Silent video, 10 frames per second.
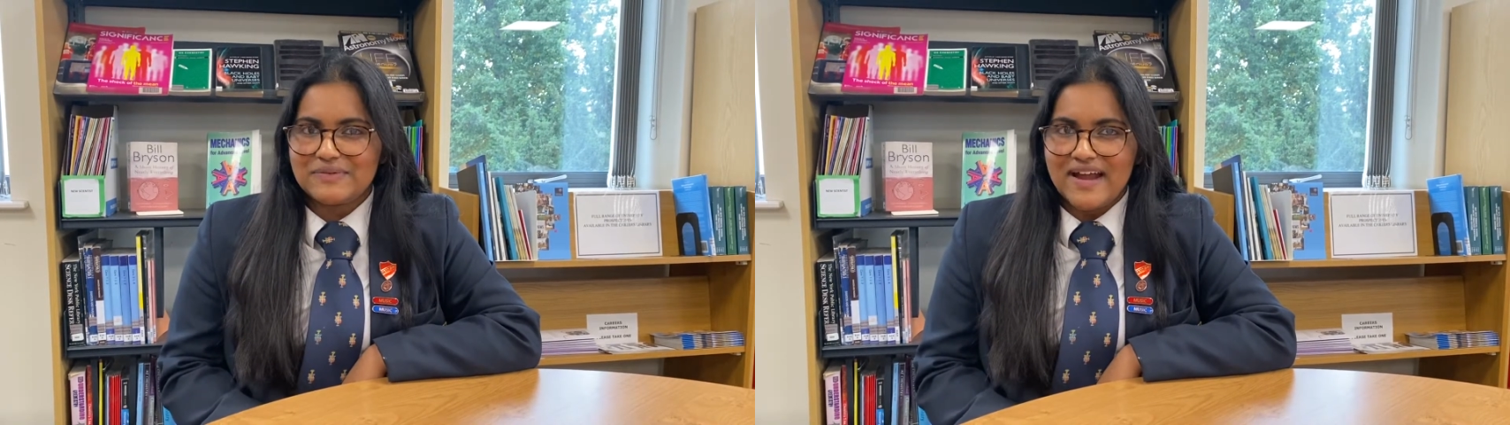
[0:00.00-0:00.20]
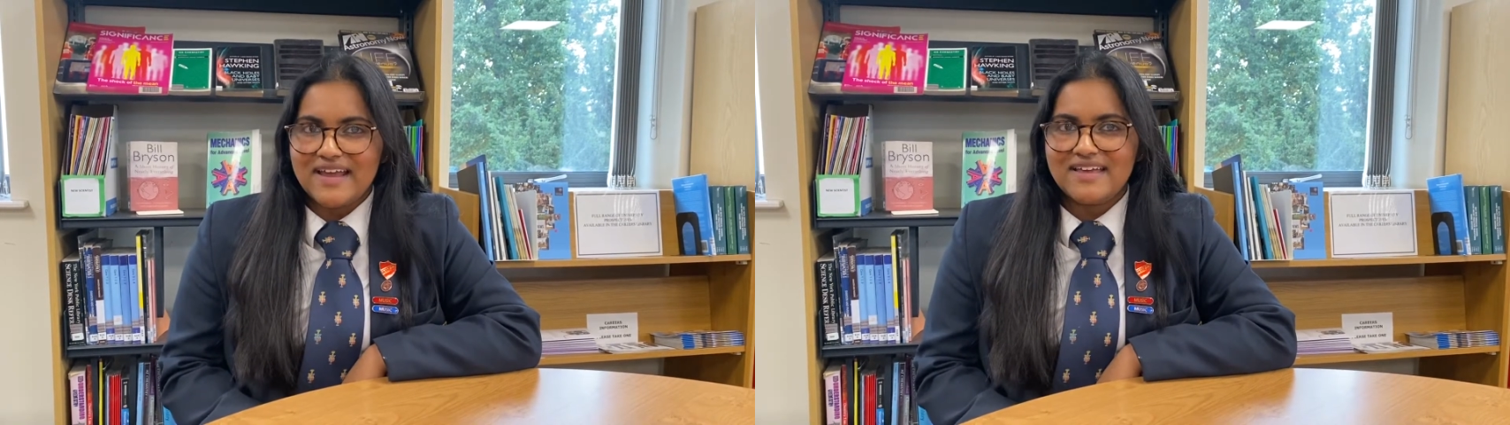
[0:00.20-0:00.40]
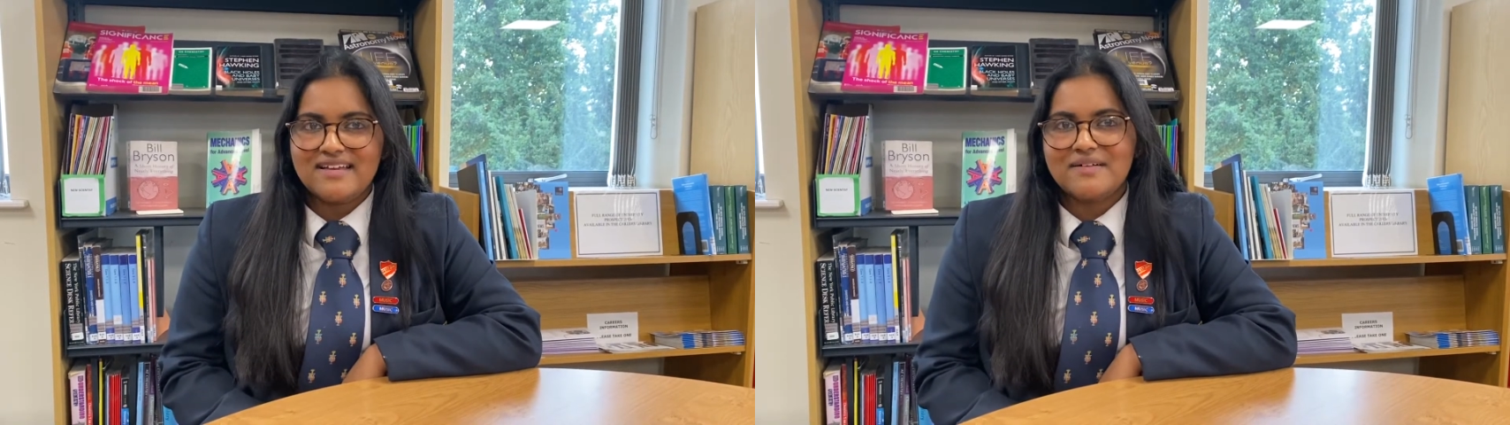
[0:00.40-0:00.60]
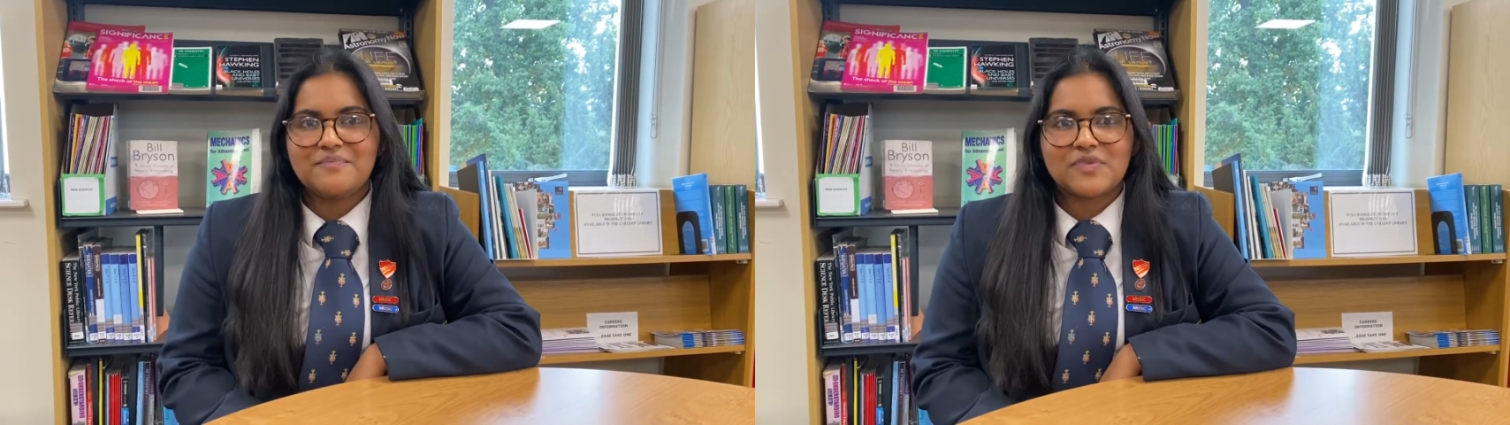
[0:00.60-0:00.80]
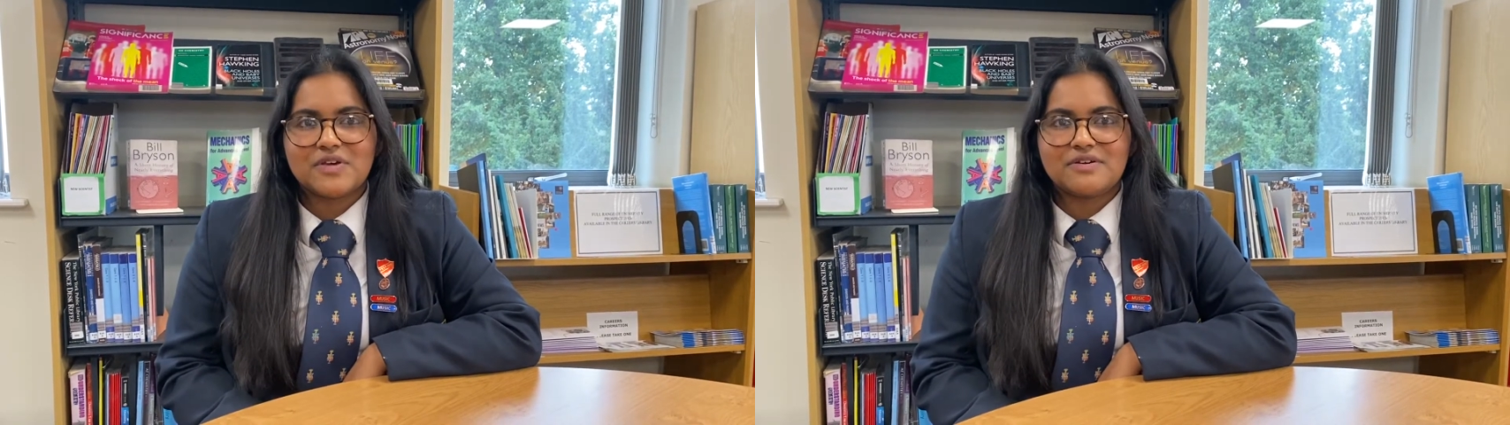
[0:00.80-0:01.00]
array
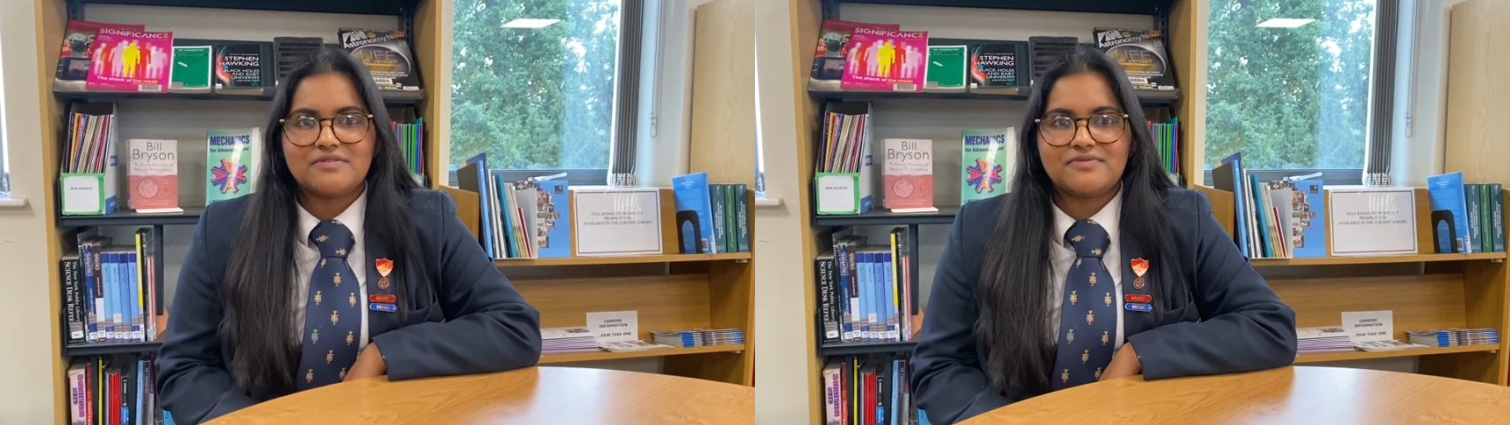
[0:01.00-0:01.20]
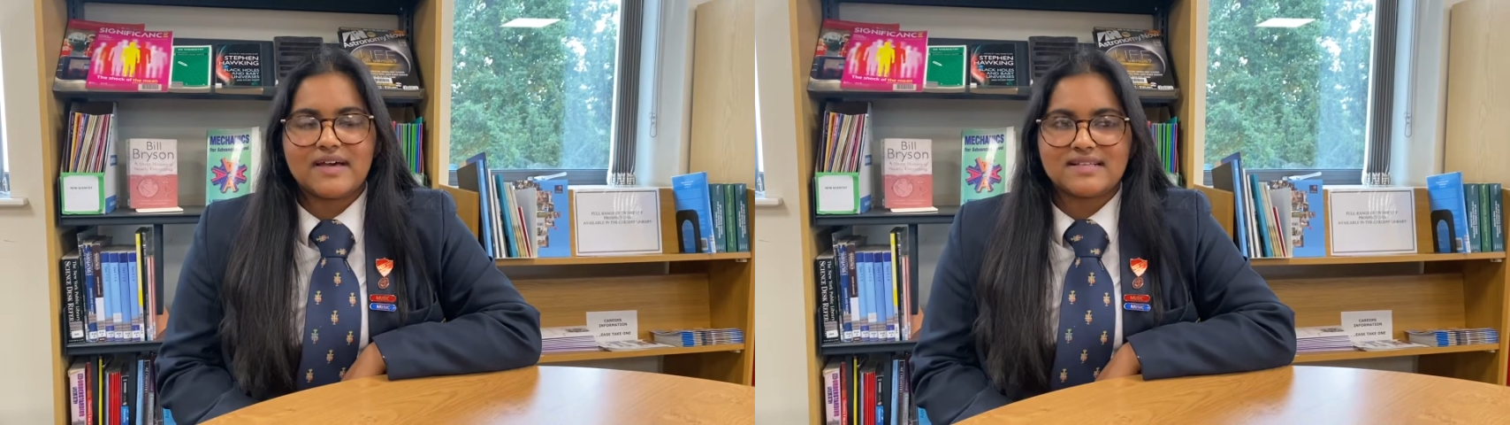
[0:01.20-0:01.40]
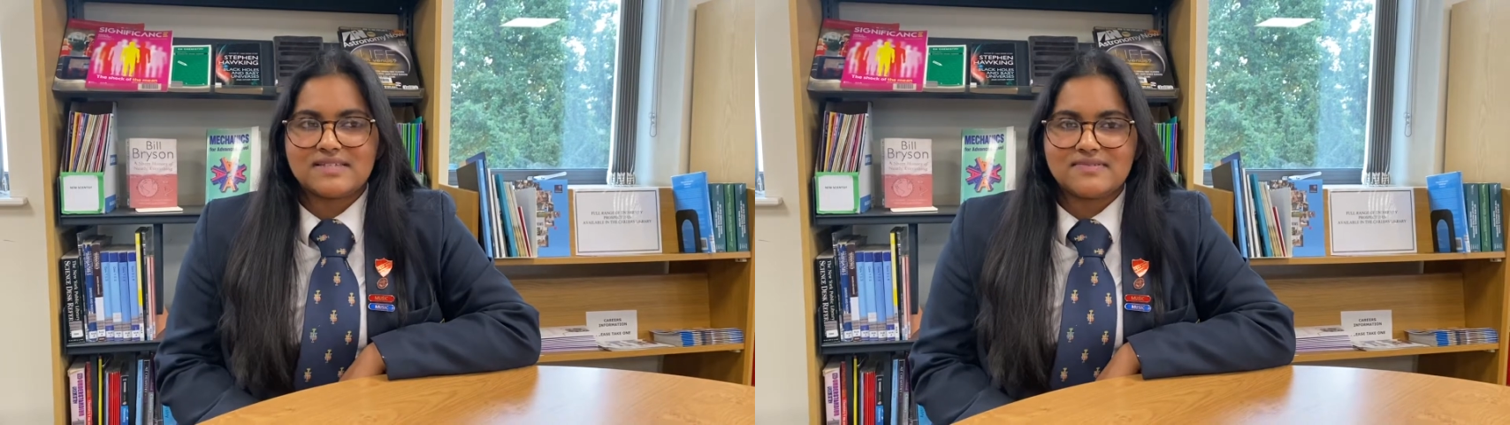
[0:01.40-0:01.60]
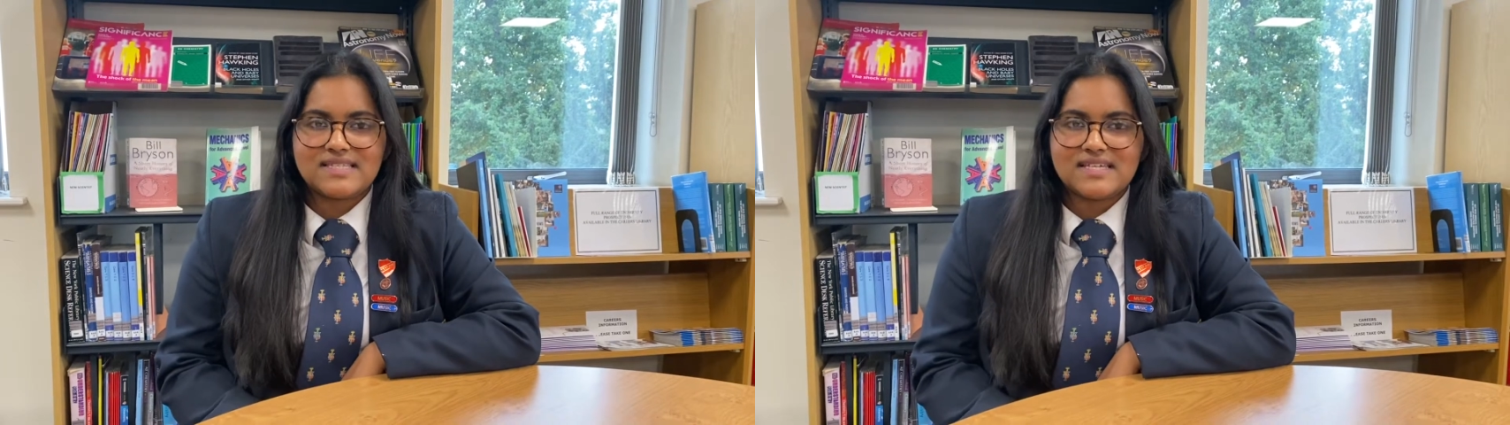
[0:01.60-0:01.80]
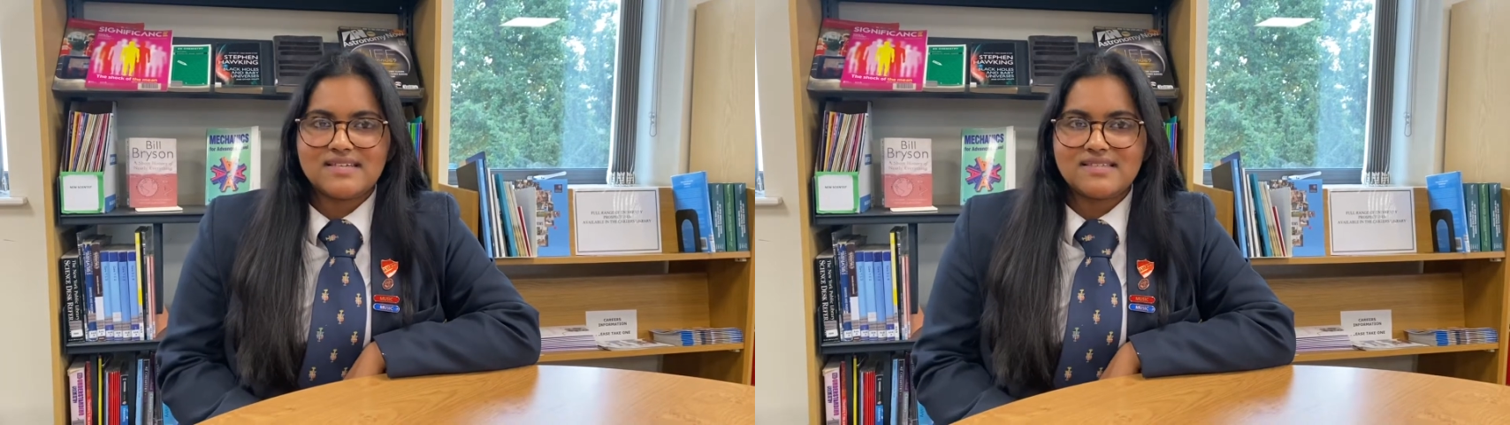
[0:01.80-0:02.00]
of
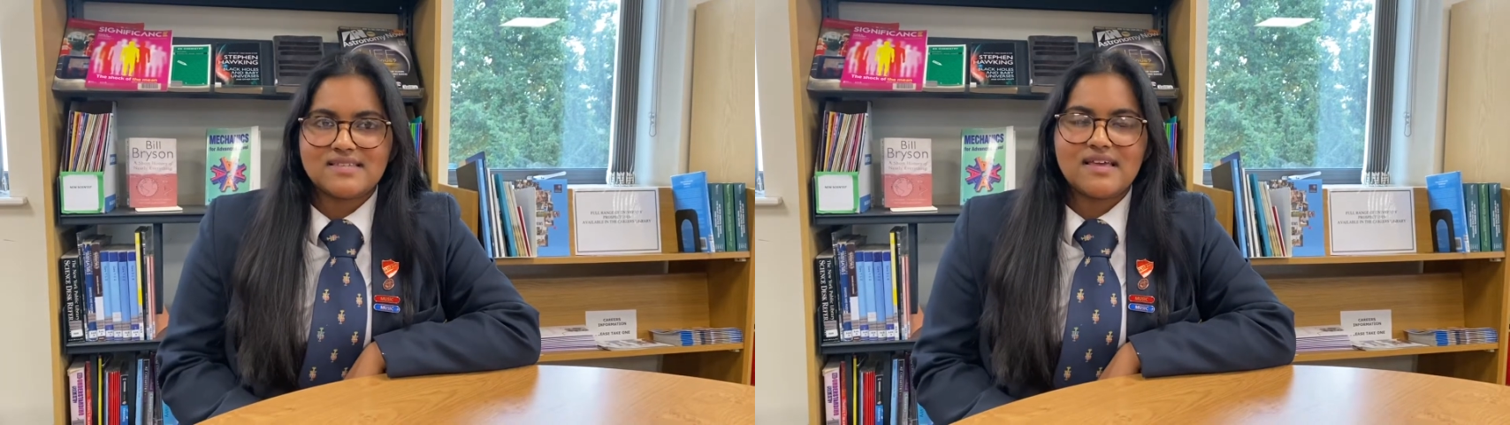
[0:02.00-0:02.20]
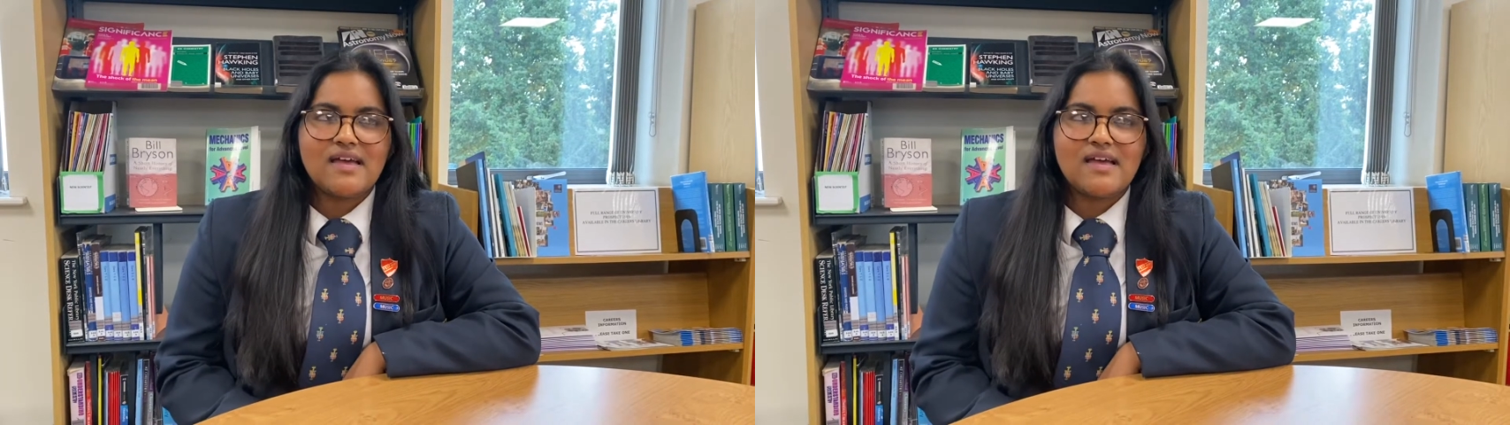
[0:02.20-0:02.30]
activities